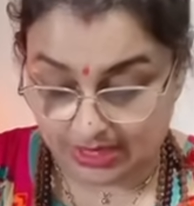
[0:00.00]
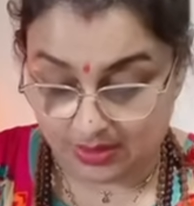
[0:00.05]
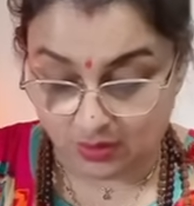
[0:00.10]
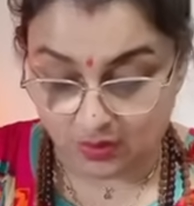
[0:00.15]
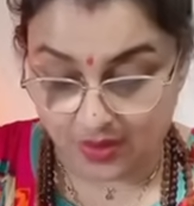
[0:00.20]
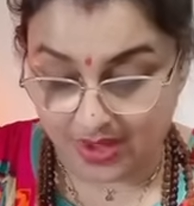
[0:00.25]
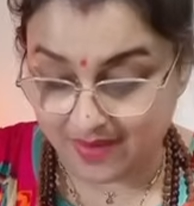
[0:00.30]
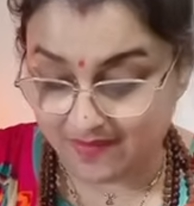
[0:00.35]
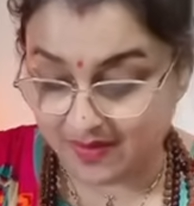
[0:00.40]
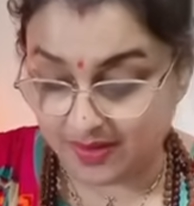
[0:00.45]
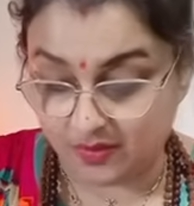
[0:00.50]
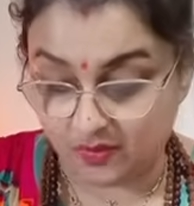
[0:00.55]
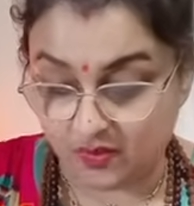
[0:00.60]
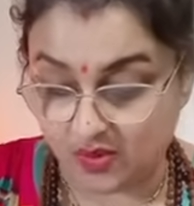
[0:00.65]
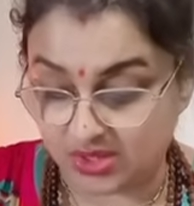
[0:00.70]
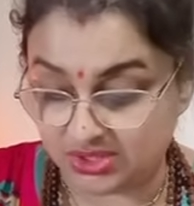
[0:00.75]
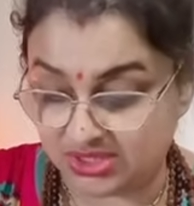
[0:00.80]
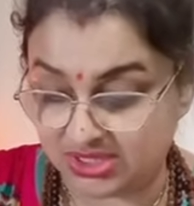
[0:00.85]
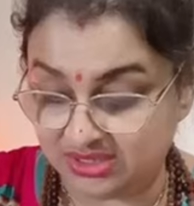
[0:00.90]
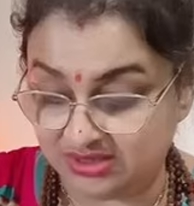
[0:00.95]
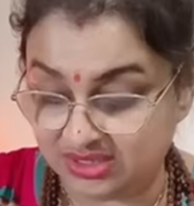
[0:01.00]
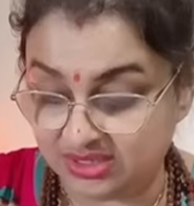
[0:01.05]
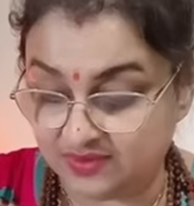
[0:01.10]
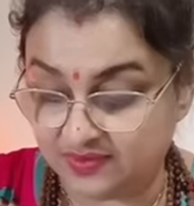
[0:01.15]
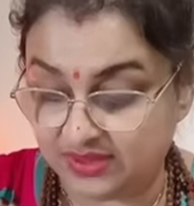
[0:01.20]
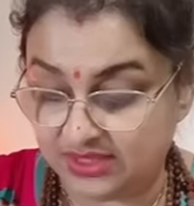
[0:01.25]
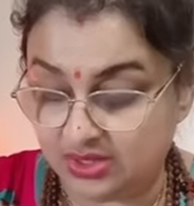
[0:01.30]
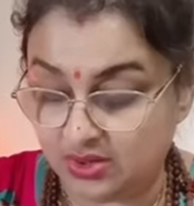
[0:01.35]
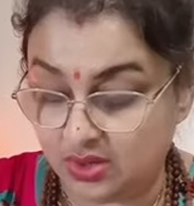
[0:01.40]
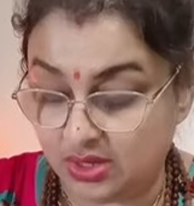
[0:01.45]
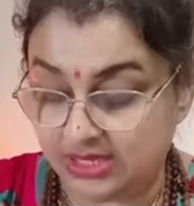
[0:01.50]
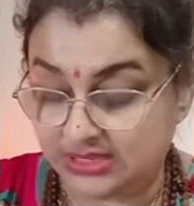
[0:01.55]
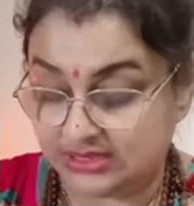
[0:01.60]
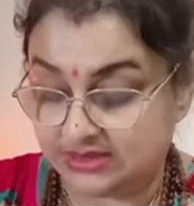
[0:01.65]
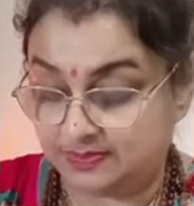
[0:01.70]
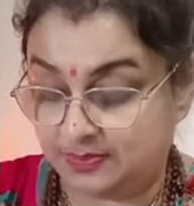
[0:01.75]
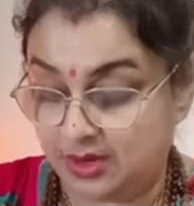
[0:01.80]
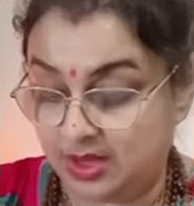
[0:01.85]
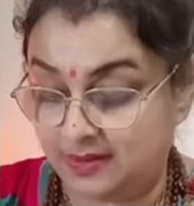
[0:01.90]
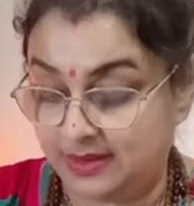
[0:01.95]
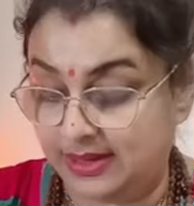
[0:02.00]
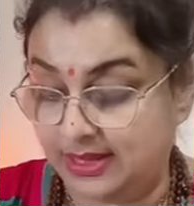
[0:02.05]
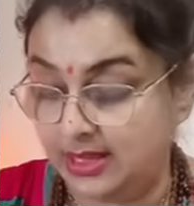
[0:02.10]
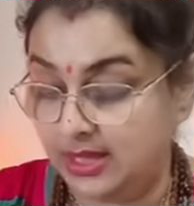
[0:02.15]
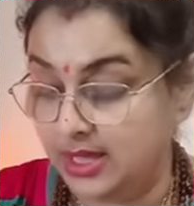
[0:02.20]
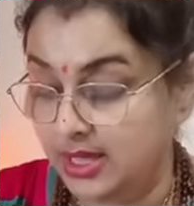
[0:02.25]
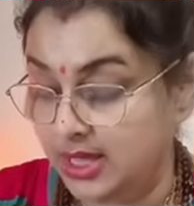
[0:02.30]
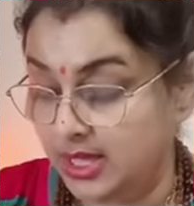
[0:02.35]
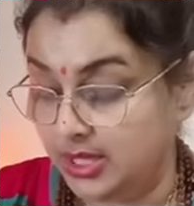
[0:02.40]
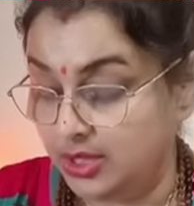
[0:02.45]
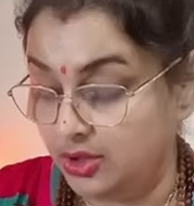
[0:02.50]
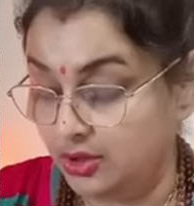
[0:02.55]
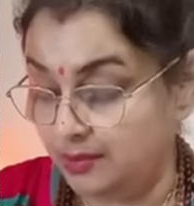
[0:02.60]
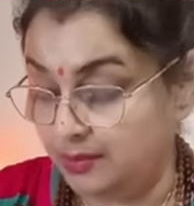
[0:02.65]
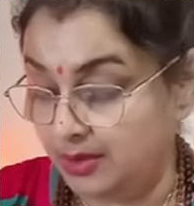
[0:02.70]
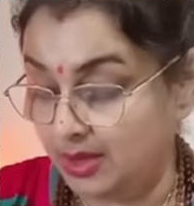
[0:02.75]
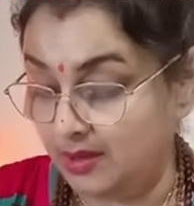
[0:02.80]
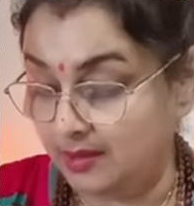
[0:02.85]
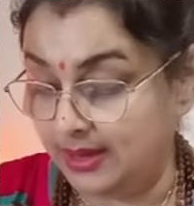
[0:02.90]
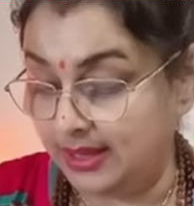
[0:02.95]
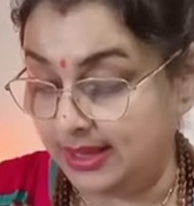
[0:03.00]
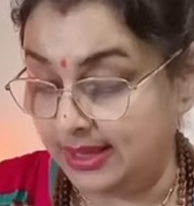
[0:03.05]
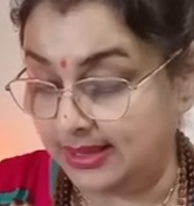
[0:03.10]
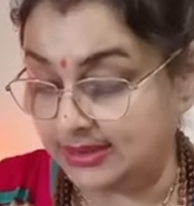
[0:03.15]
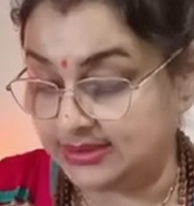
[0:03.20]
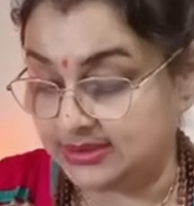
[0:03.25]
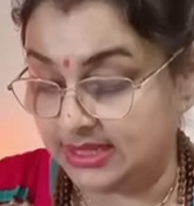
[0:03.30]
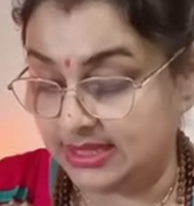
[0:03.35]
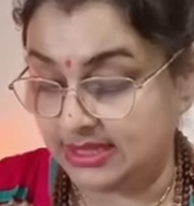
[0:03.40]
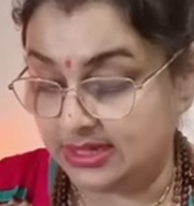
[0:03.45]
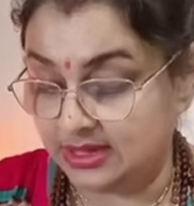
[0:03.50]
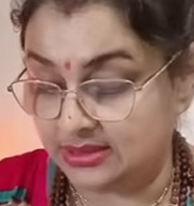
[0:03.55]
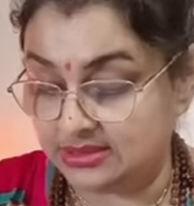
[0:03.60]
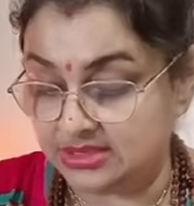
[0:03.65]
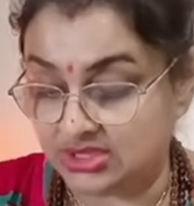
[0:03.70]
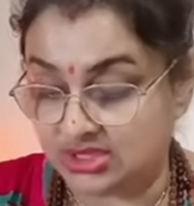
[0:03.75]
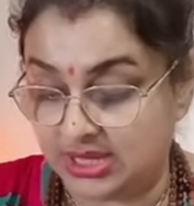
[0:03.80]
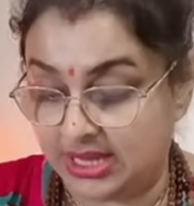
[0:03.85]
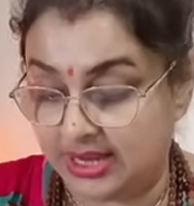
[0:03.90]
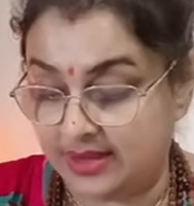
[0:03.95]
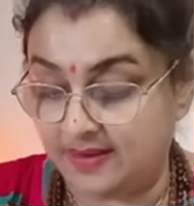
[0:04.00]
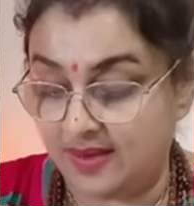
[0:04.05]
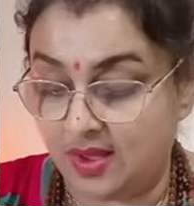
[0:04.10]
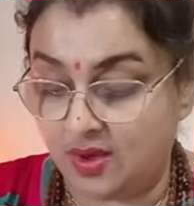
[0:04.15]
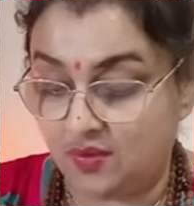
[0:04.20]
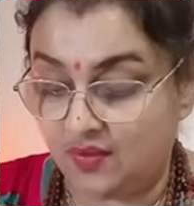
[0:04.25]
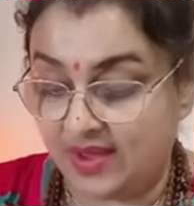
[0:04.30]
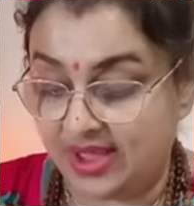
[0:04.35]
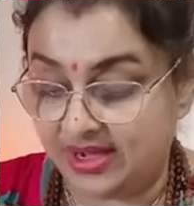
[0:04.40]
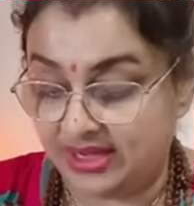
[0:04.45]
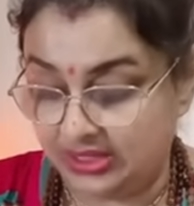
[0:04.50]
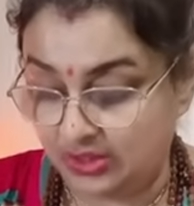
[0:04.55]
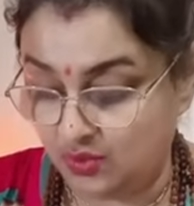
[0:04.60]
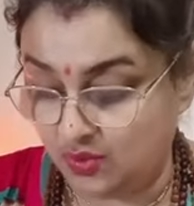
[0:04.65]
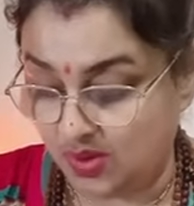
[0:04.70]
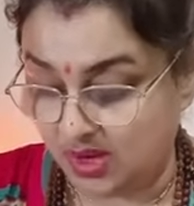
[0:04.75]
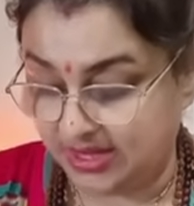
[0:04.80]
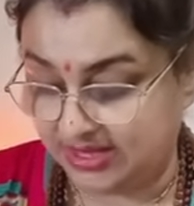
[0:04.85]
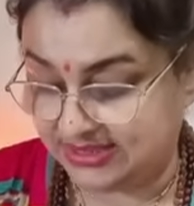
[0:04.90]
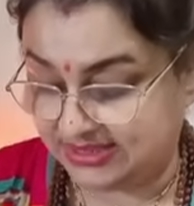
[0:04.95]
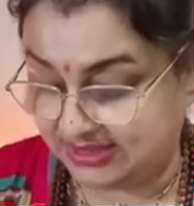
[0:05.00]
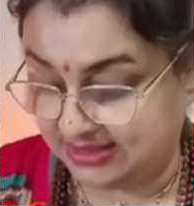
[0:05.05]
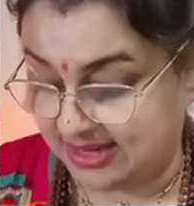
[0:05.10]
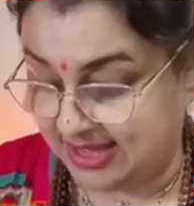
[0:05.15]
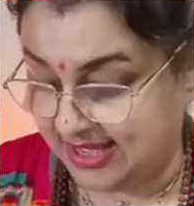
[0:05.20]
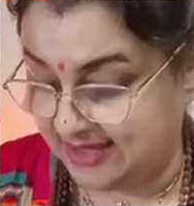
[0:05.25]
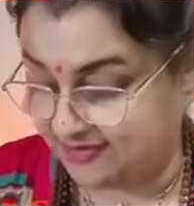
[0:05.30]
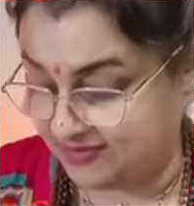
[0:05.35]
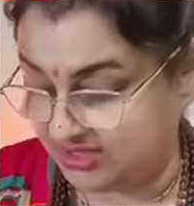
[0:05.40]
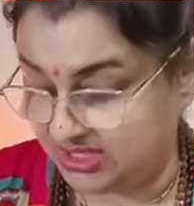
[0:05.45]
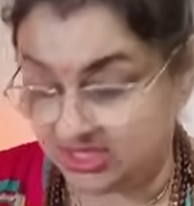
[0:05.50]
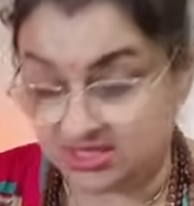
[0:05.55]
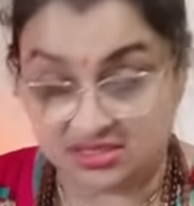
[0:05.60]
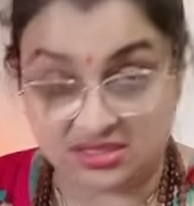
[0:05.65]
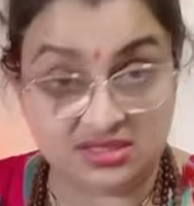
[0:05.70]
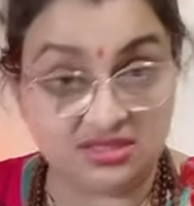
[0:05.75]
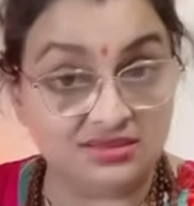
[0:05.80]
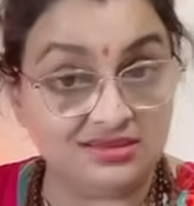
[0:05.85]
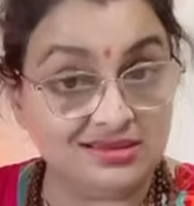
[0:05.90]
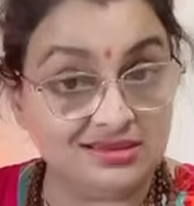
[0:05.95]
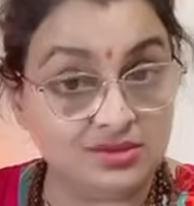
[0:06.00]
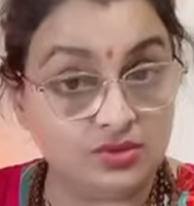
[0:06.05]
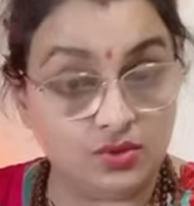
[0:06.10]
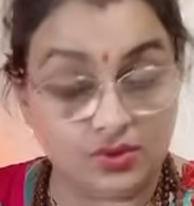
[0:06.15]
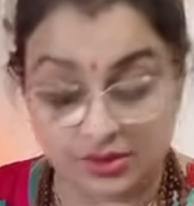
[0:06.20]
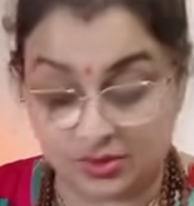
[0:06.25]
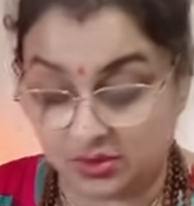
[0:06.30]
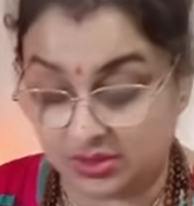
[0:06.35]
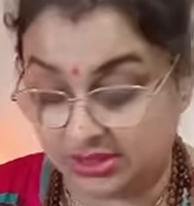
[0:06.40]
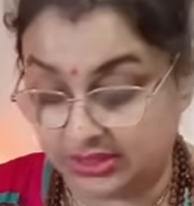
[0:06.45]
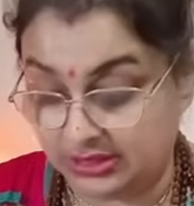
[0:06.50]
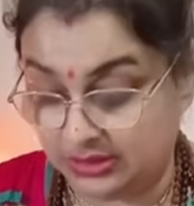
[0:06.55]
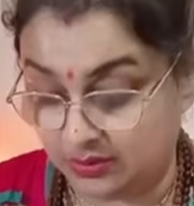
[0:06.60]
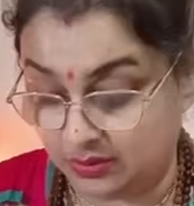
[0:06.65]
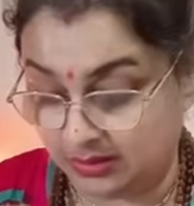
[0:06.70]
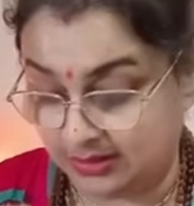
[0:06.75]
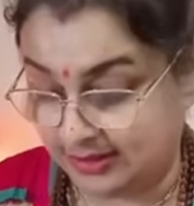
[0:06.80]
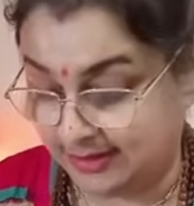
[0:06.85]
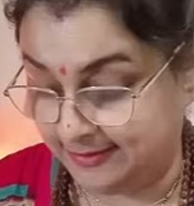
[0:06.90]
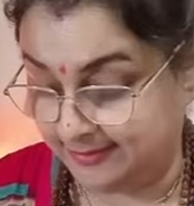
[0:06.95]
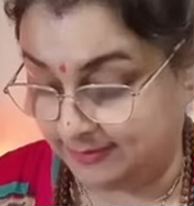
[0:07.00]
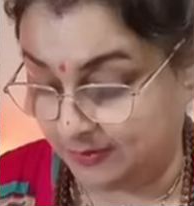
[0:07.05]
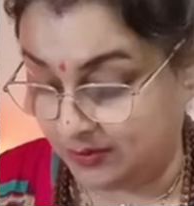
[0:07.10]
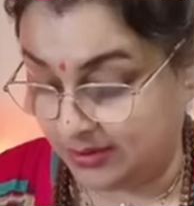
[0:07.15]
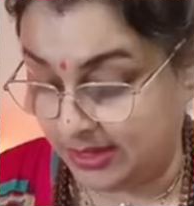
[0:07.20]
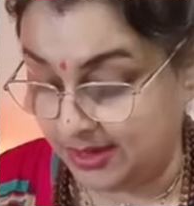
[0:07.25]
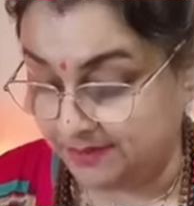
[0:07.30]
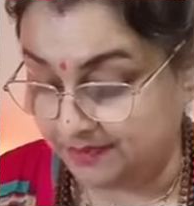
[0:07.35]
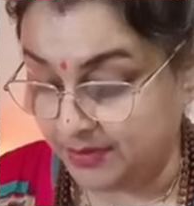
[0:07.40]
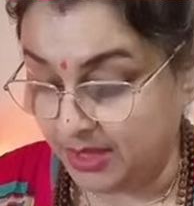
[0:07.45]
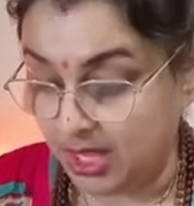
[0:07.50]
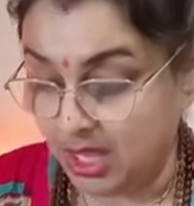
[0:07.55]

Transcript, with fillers: Whoever watching this video, it's probably, you probably, it's in a era where you are, it's a life-changing thing going on in your life, okay?